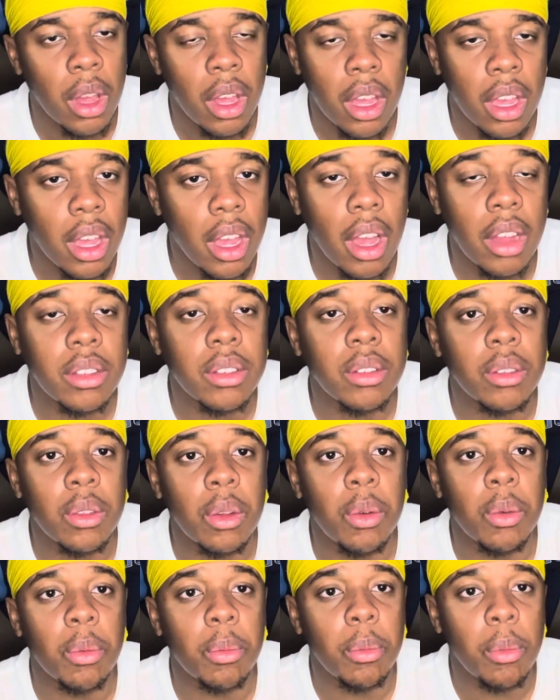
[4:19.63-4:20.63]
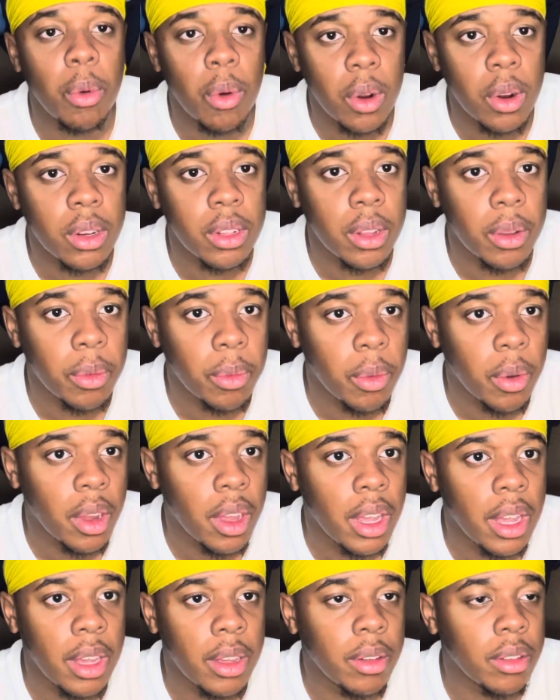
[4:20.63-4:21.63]
more than what
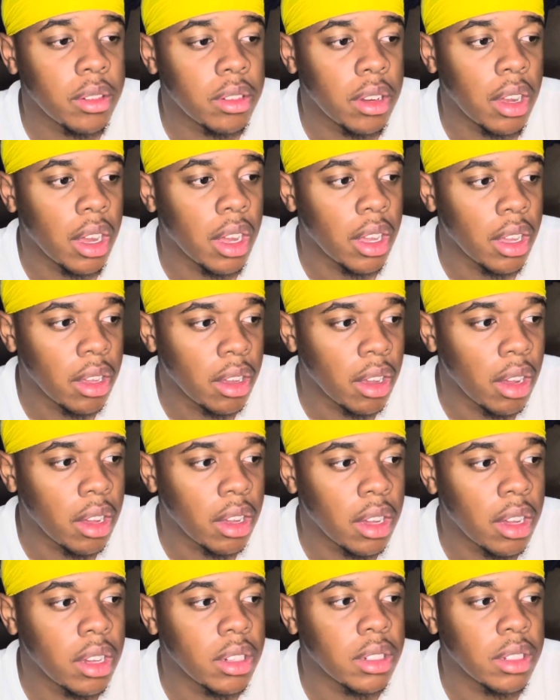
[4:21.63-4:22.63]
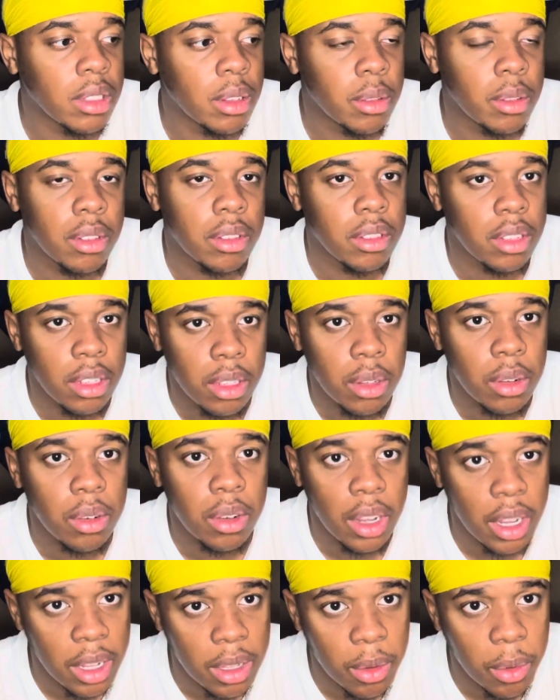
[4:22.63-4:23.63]
he was like accustomed to
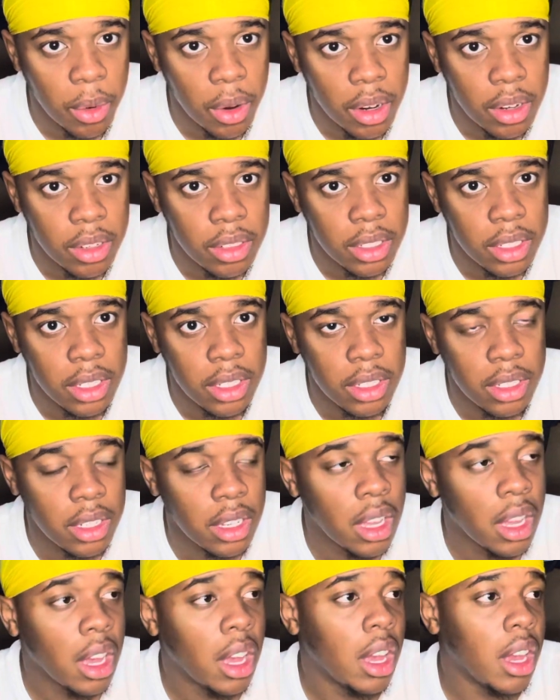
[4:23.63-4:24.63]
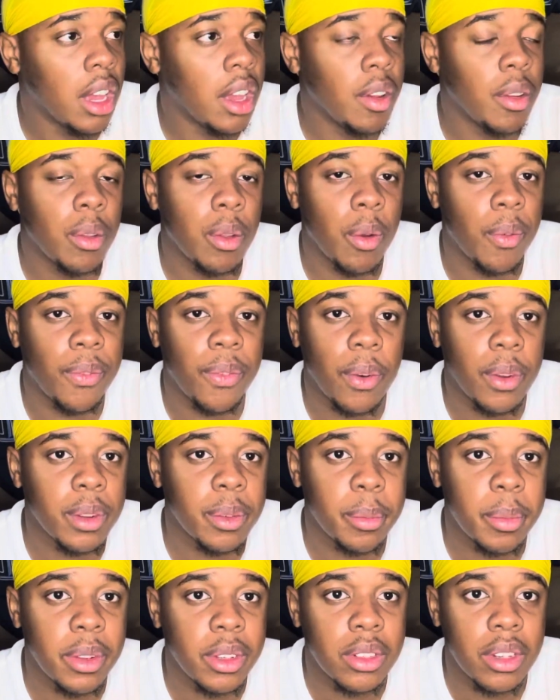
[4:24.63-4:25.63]
doing in the regular season. Even though folks
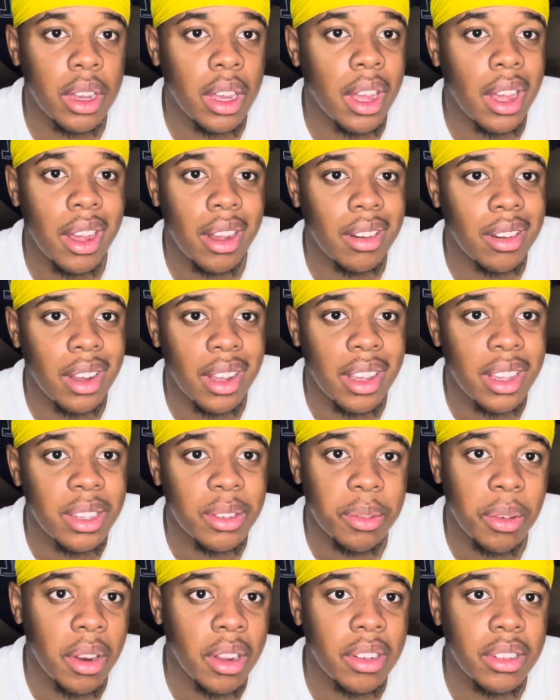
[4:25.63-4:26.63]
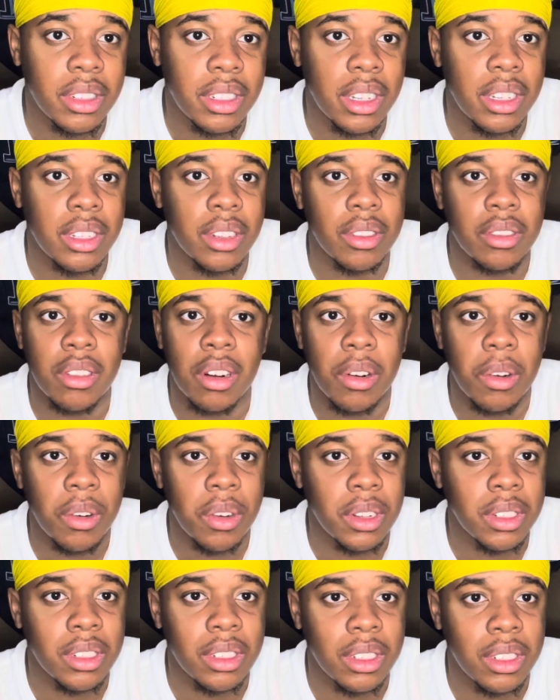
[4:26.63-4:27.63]
be trying to act like his regular season low
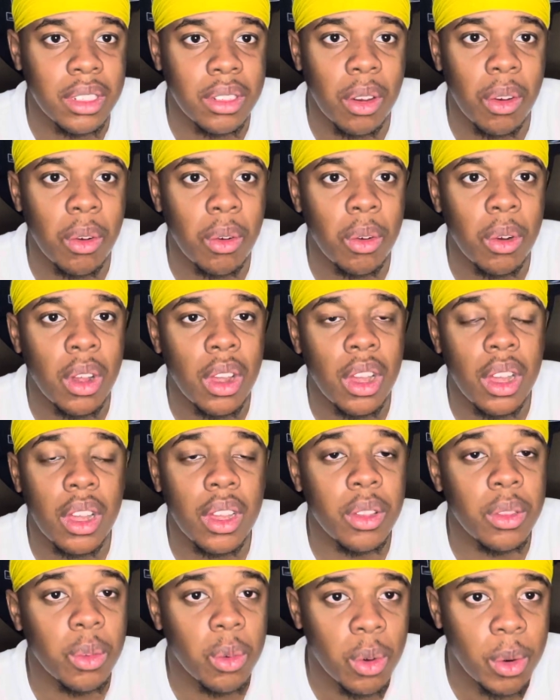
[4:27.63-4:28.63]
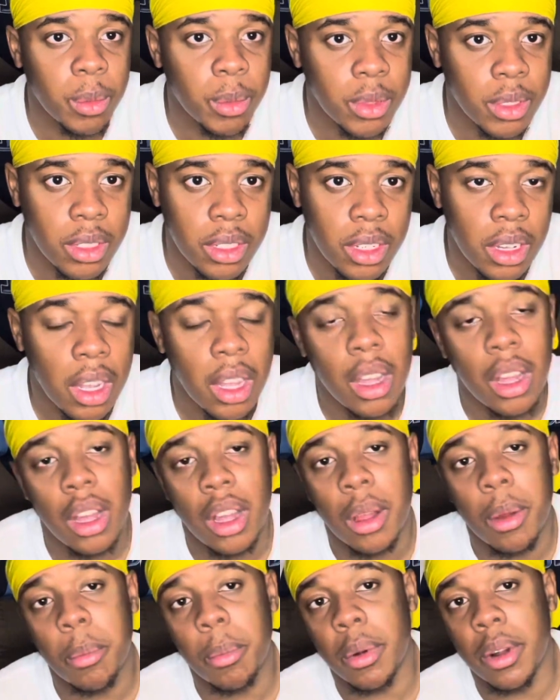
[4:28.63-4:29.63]
is just so enormous,
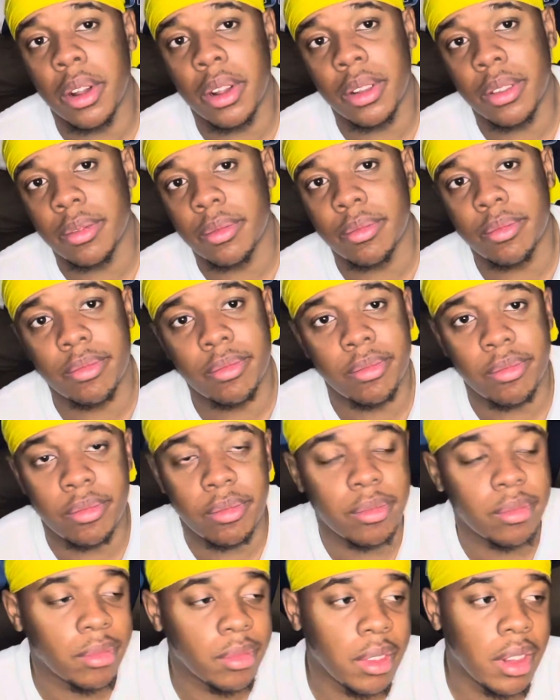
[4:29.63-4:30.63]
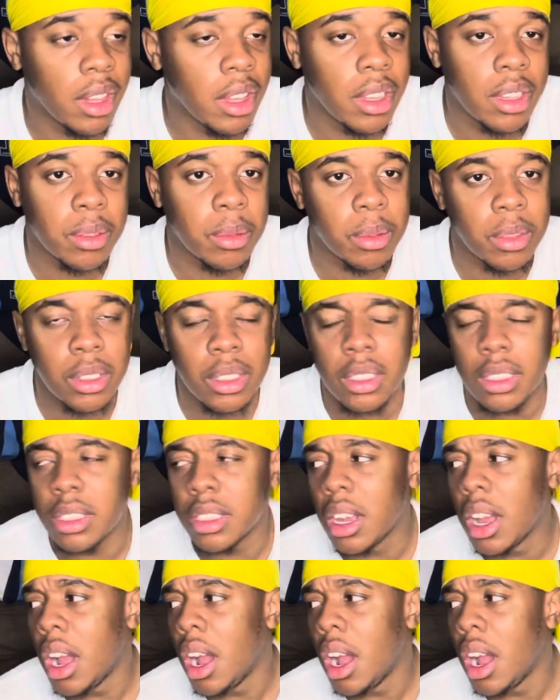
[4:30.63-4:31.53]
but it is what it is.